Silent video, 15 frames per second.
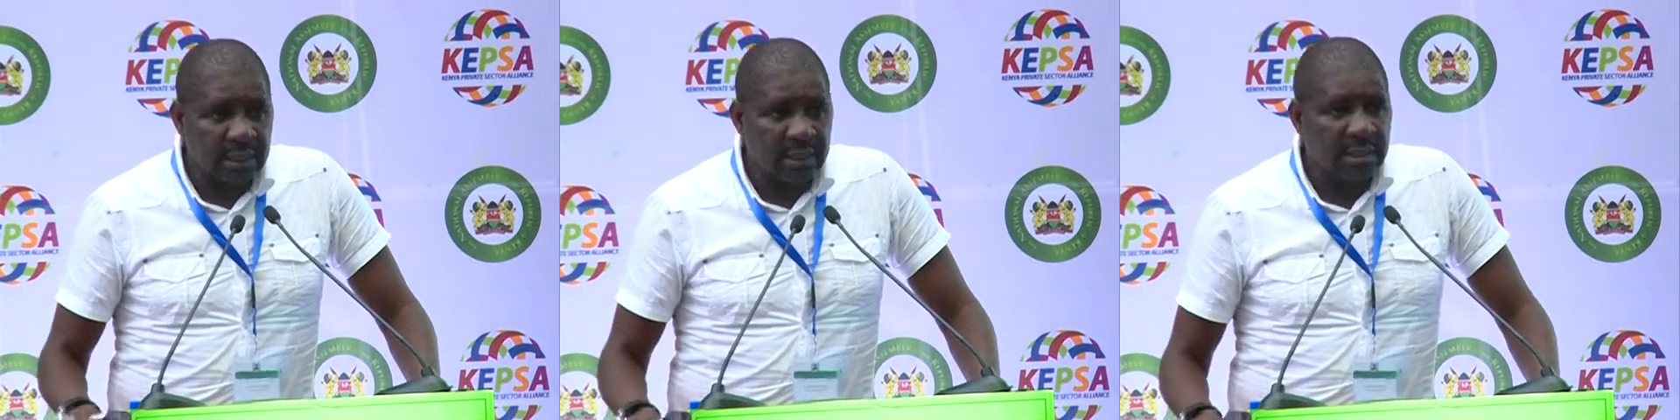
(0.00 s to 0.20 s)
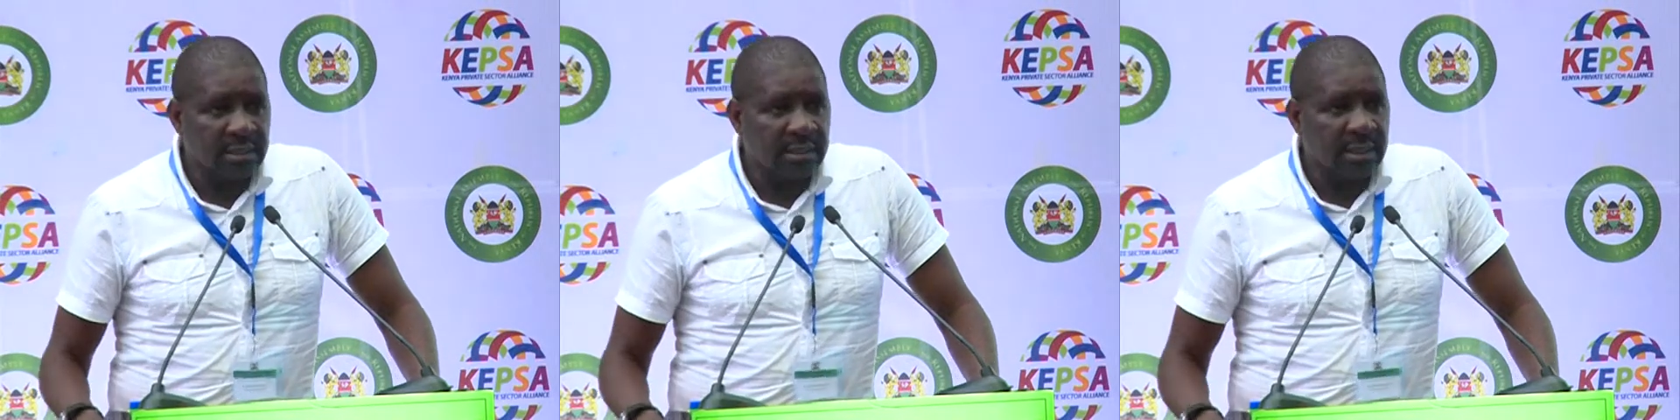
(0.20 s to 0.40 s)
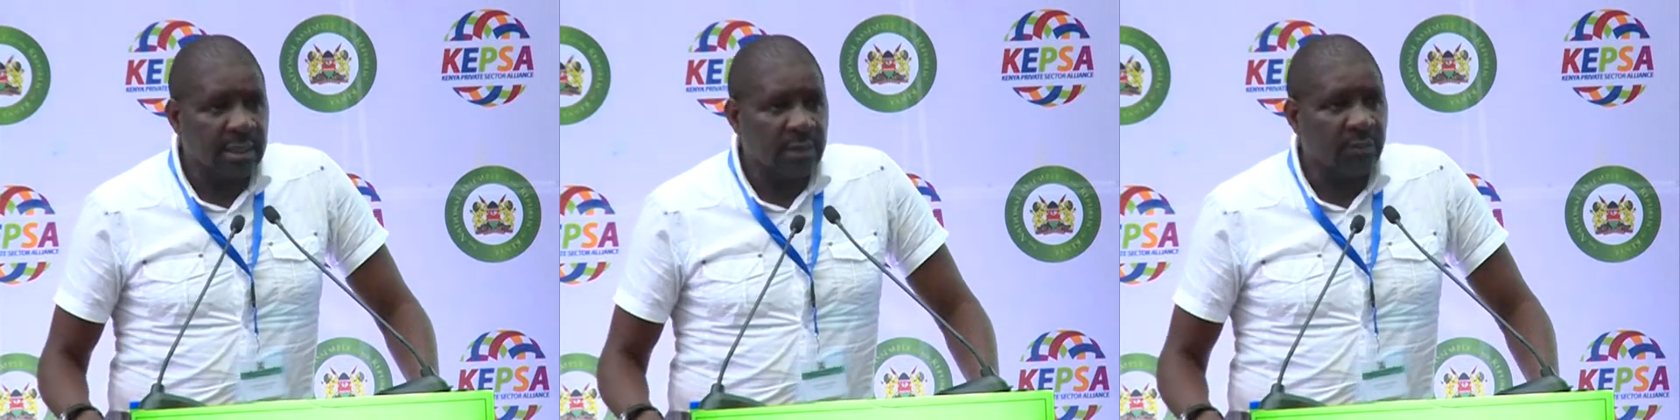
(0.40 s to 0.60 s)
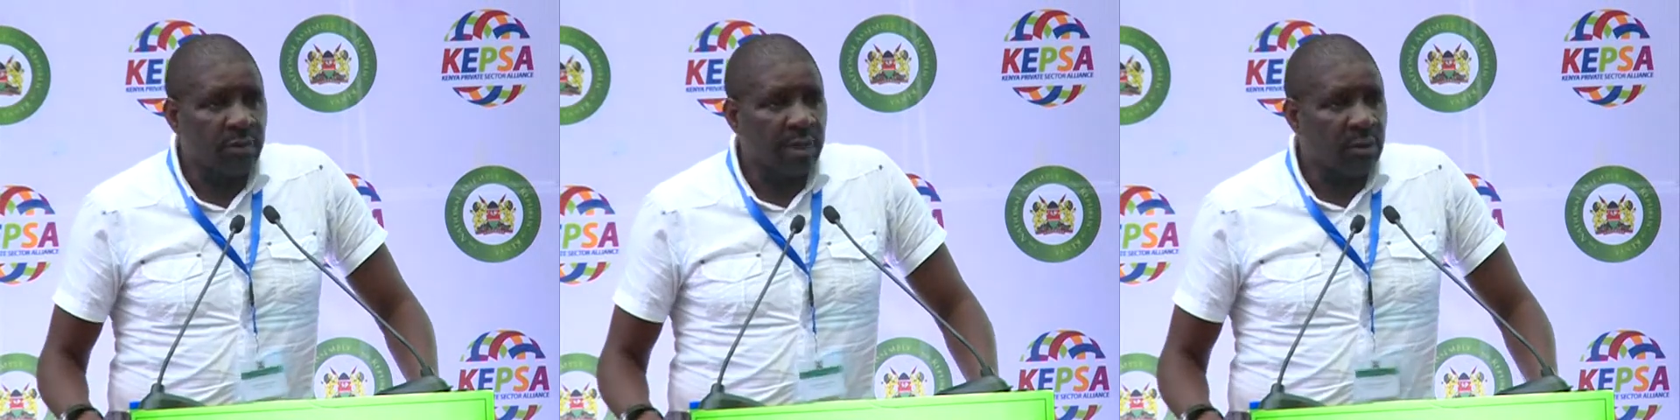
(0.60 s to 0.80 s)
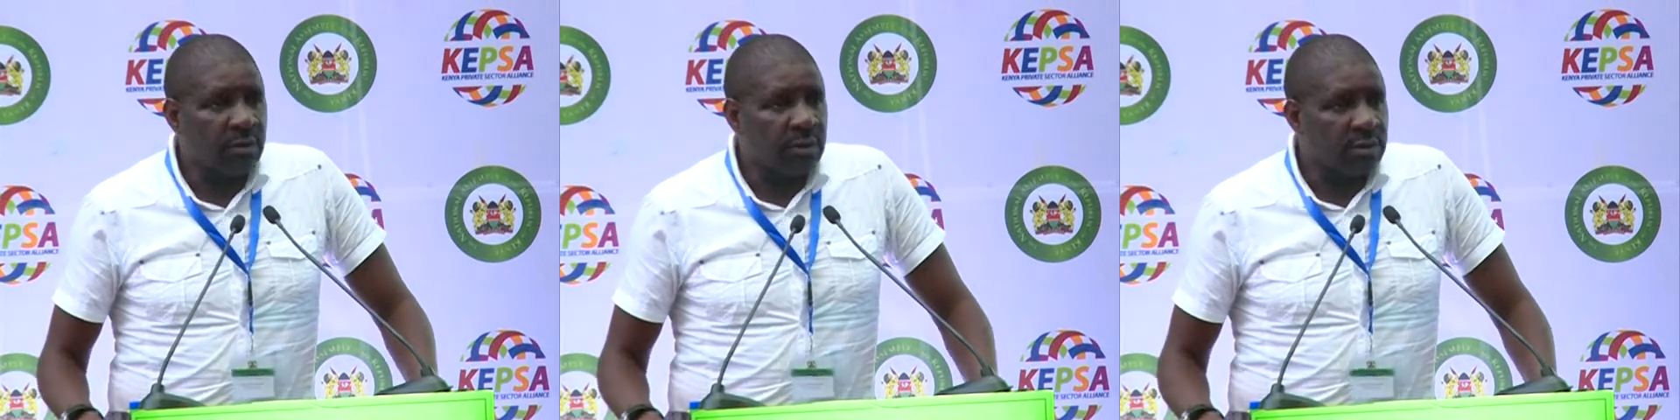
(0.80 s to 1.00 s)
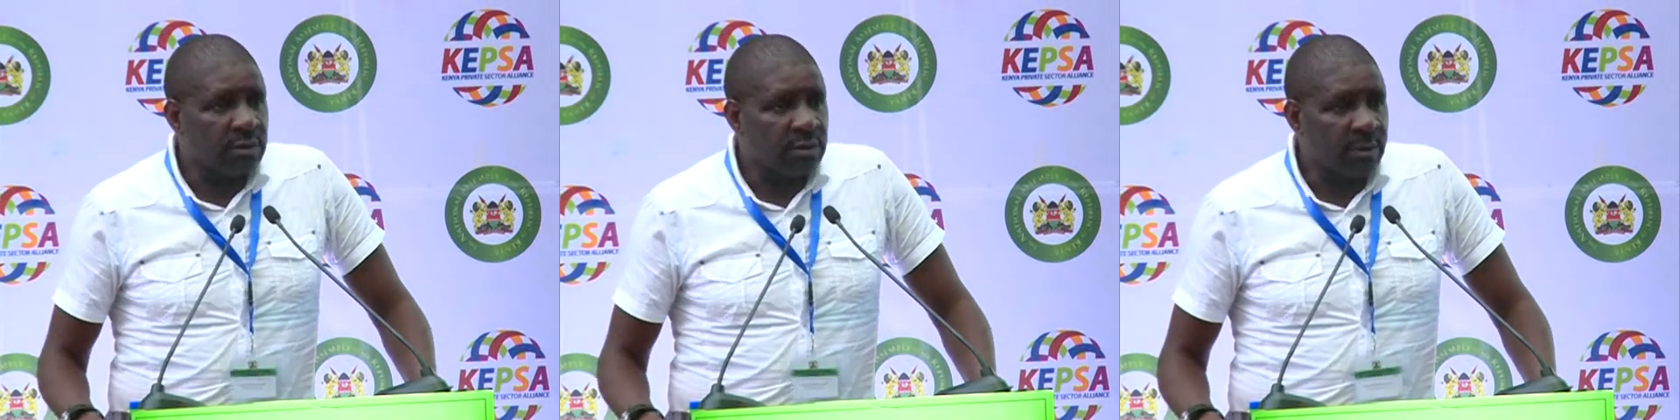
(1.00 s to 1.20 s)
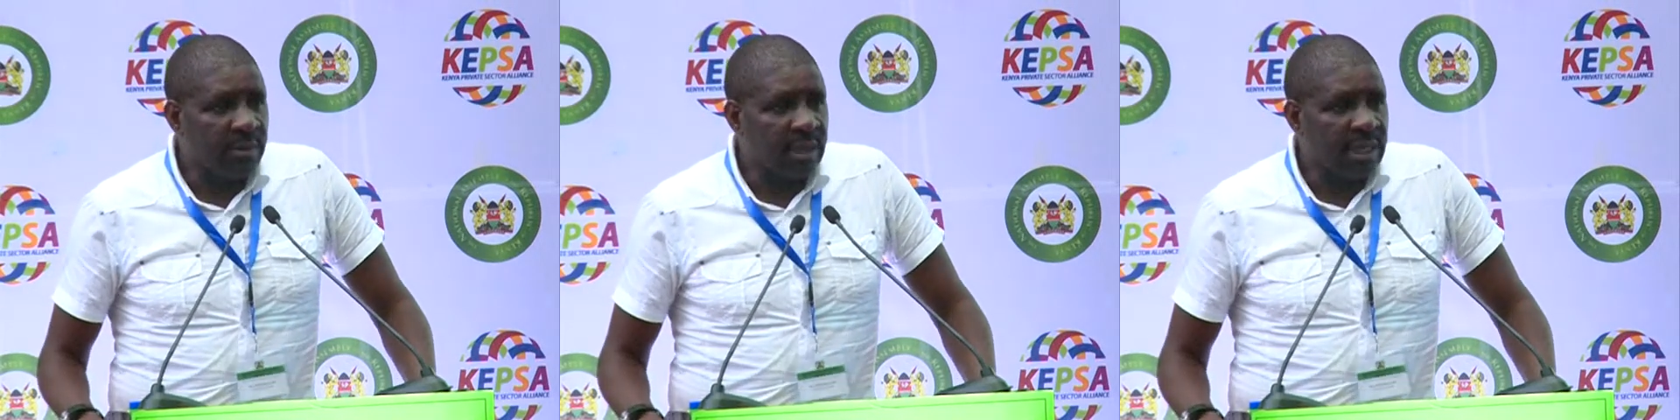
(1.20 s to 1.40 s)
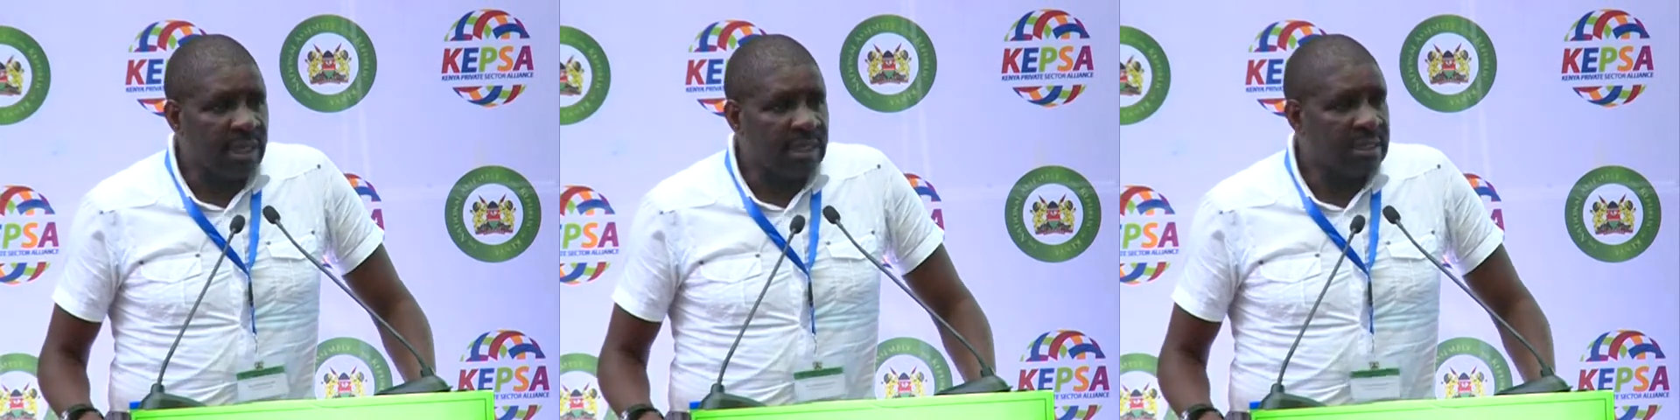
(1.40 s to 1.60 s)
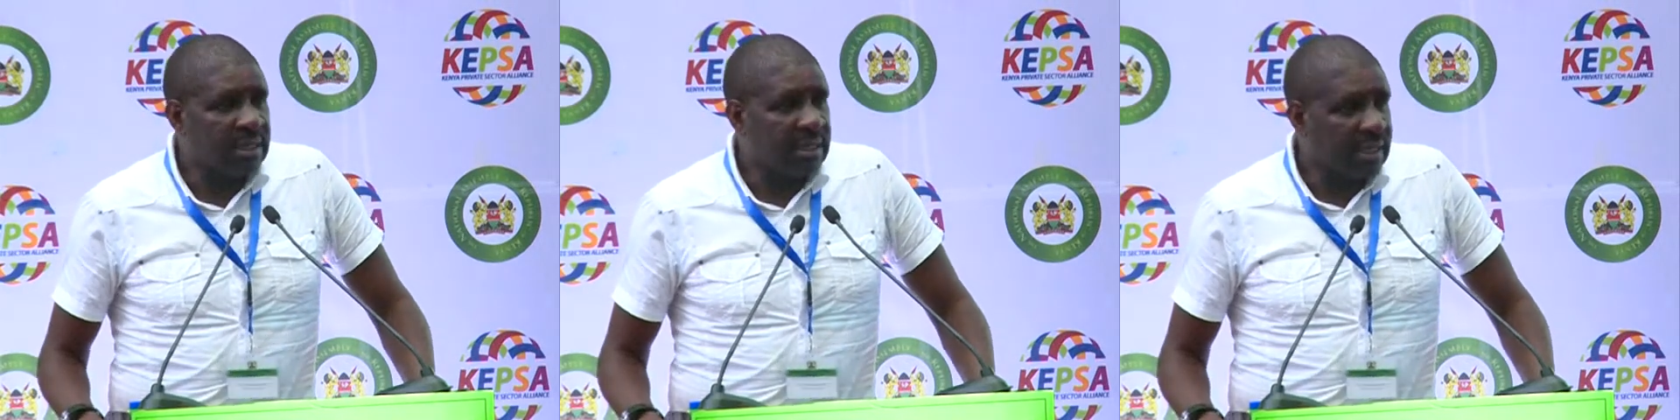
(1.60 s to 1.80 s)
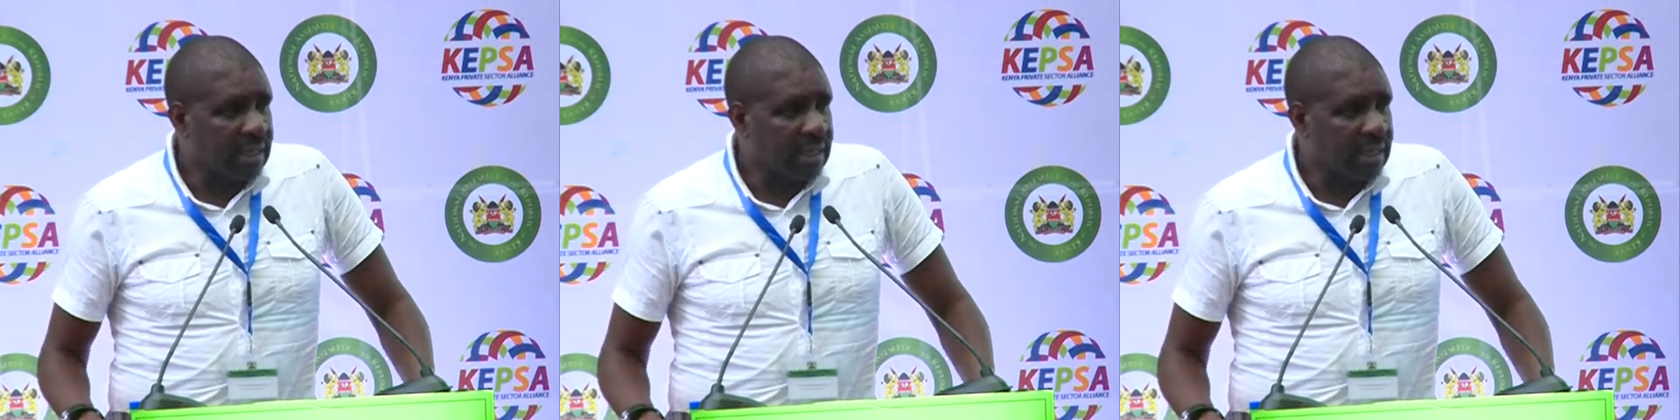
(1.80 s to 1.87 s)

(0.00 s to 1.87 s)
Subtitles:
is we are going to liberalize in